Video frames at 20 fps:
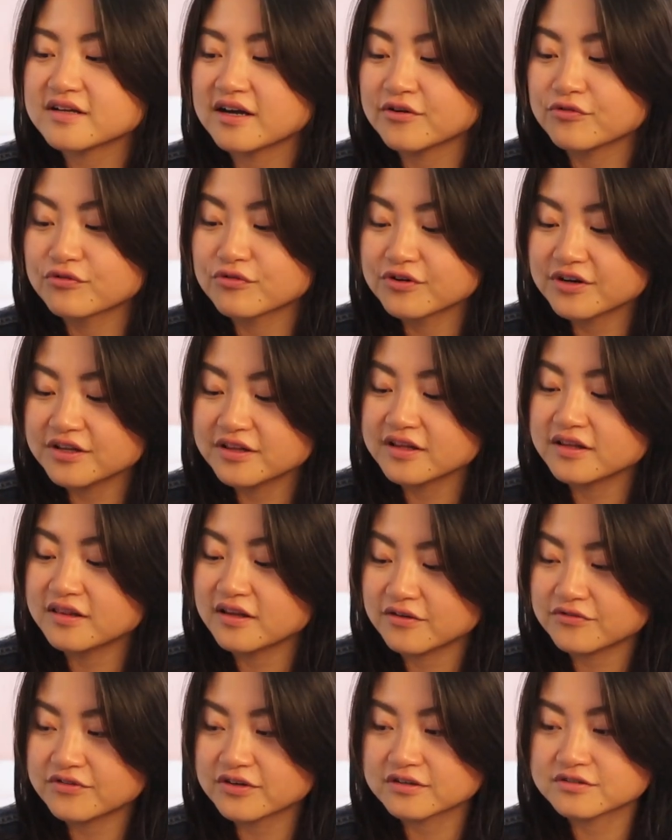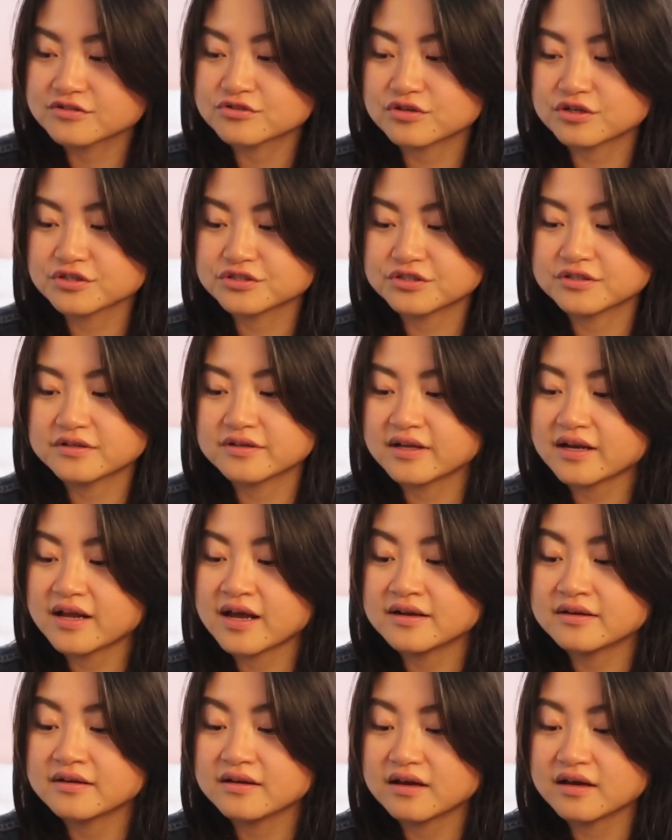I really love the construction,
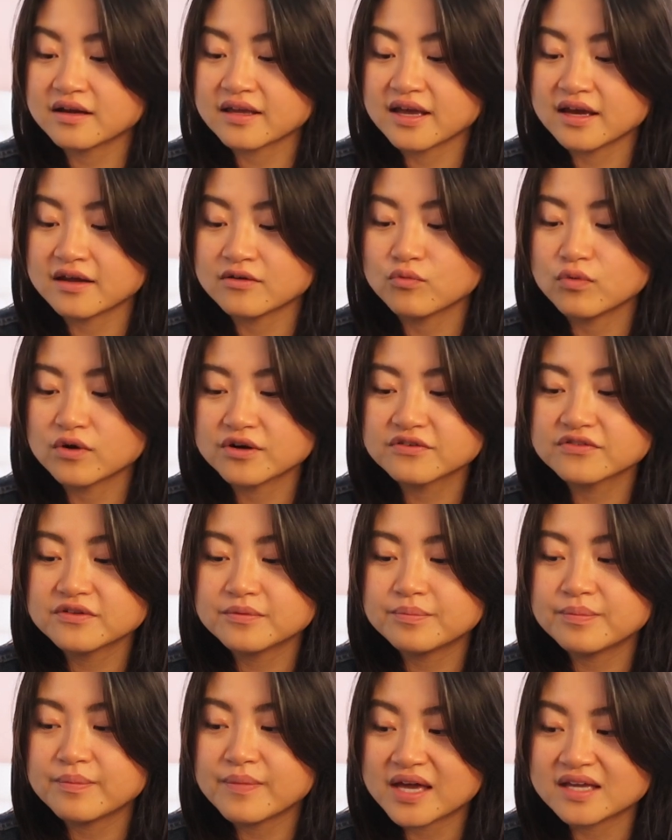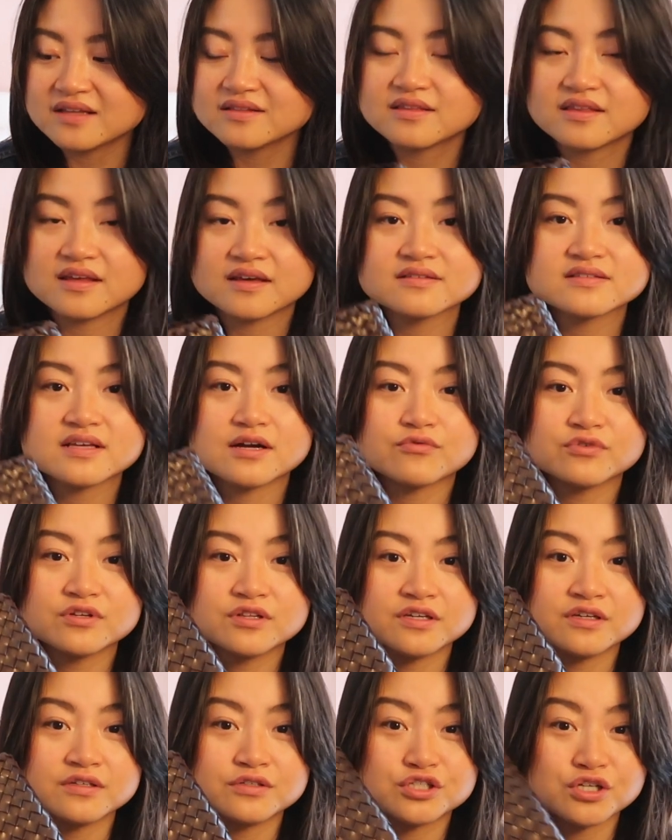and again, one of the main things that
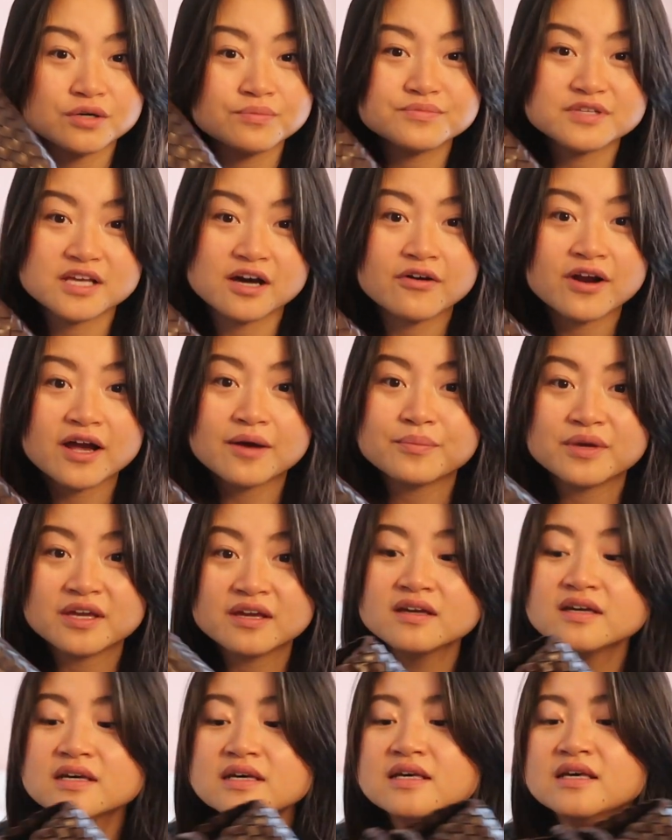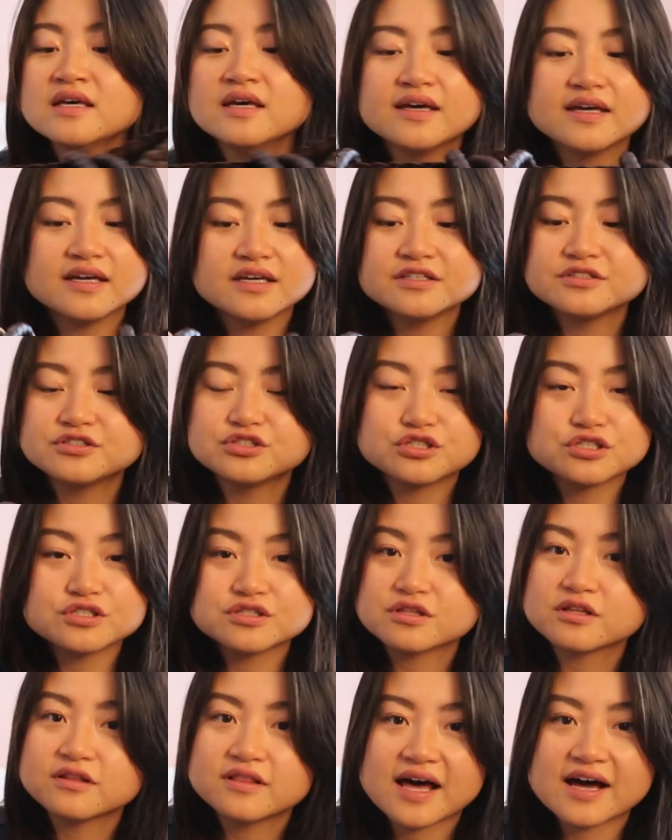really jumps out at me is
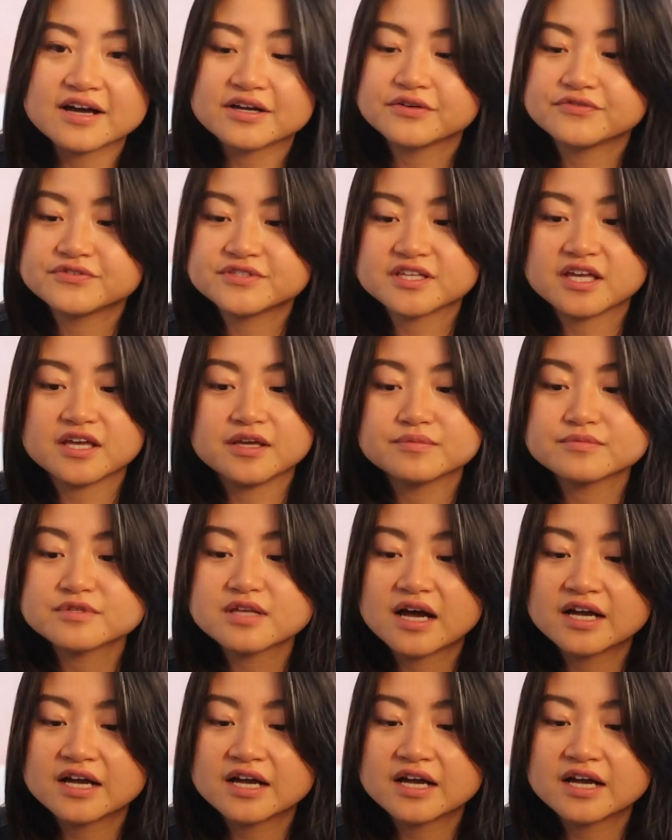just the lack of seams.